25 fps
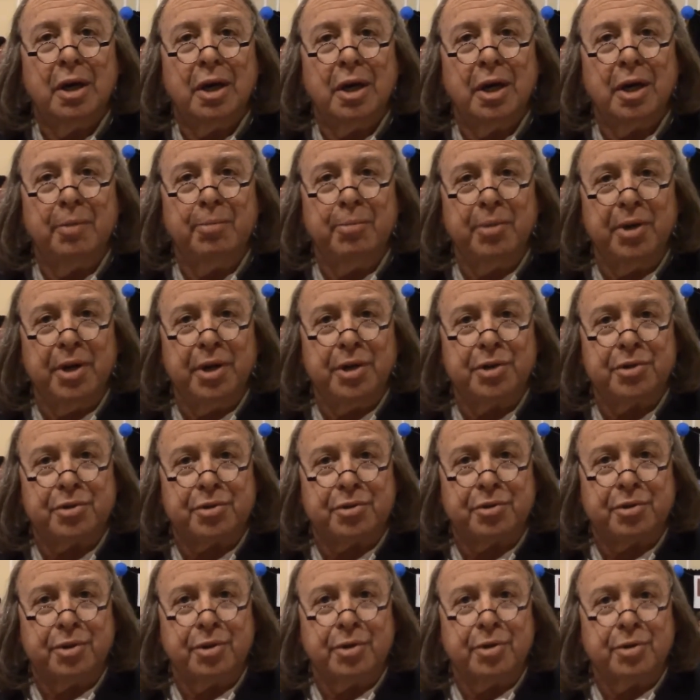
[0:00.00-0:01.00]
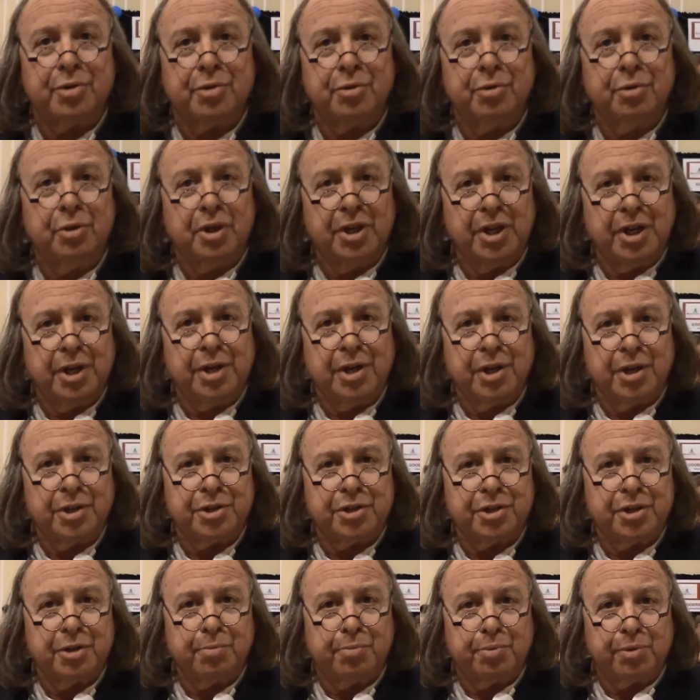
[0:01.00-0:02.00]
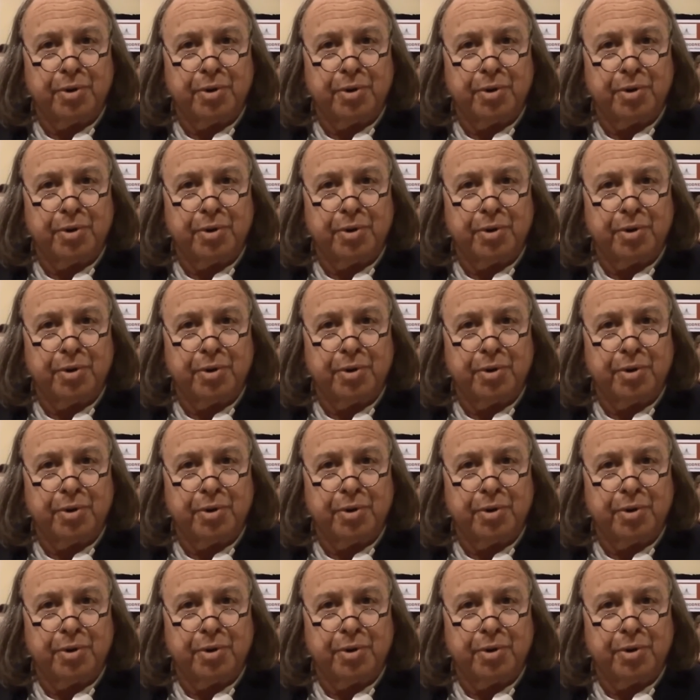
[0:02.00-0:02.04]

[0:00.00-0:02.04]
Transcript: a minister to lead us in